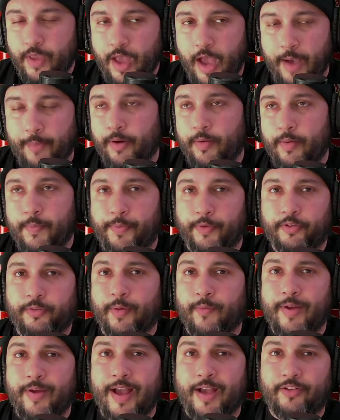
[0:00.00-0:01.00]
I'm going to be posting
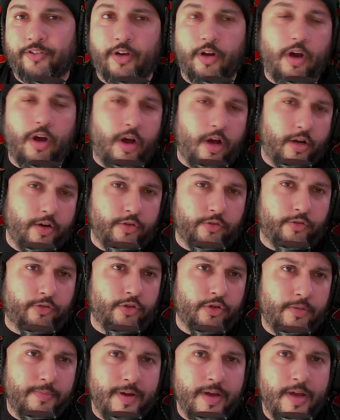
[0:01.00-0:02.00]
my reaction on
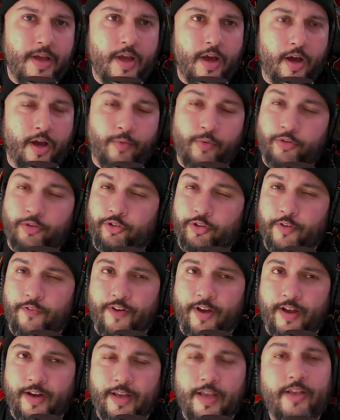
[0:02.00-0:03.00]
YouTube, which you can
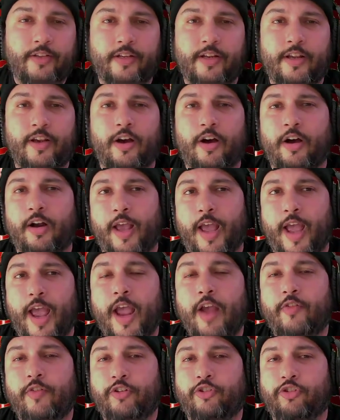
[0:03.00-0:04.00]
find easily on
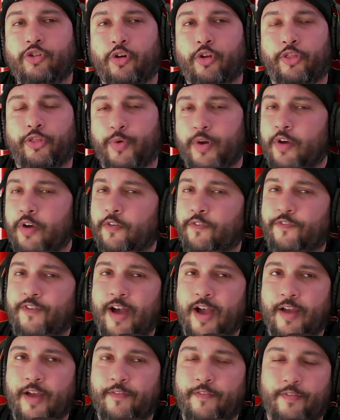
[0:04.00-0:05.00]
Angry Troll
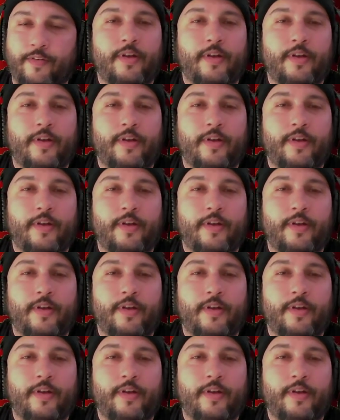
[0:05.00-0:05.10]
305.